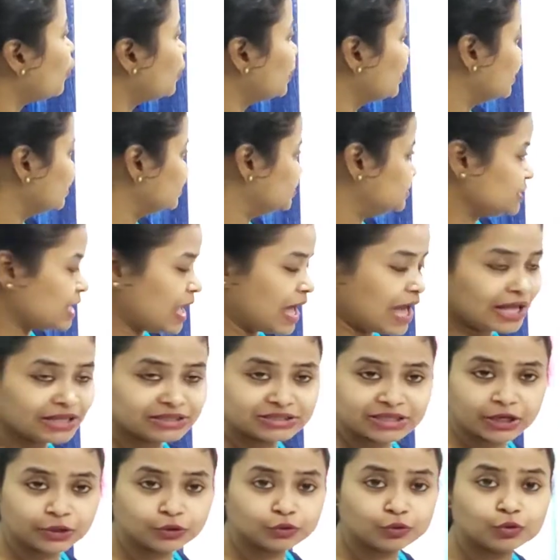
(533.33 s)
orange.
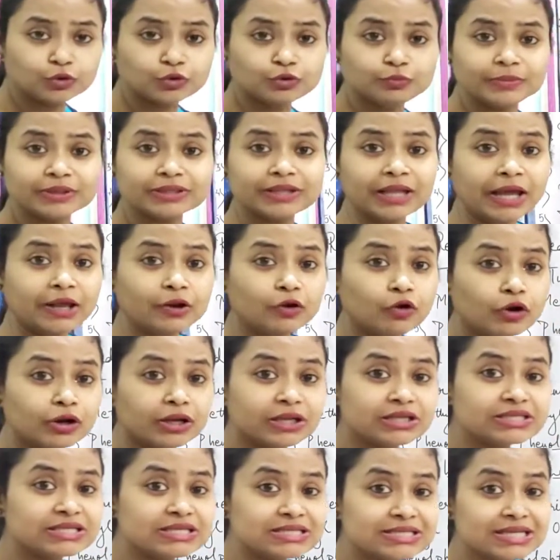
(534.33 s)
As I told you, methyl
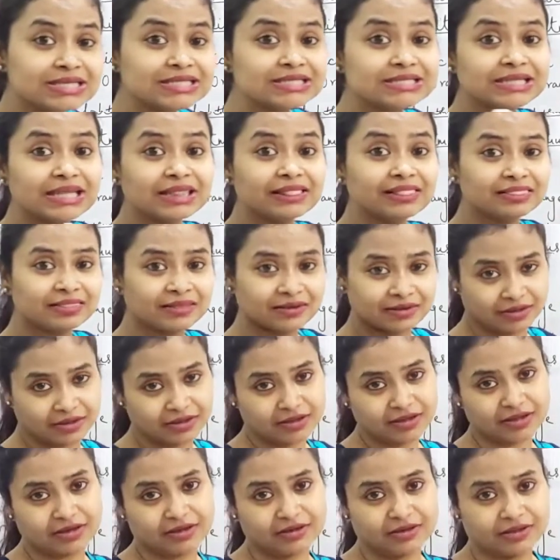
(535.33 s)
orange is a
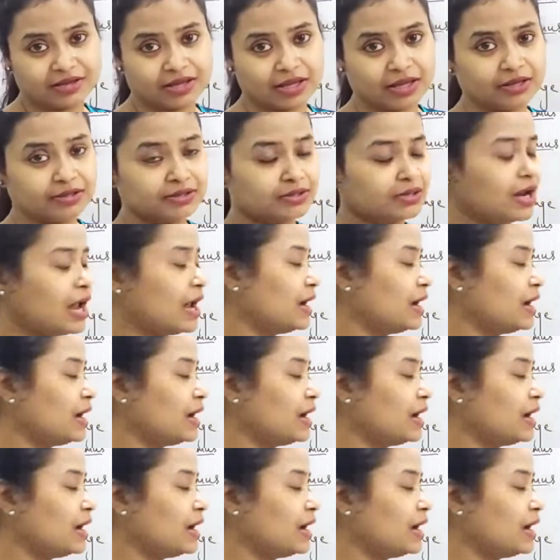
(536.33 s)
synthetic indicator,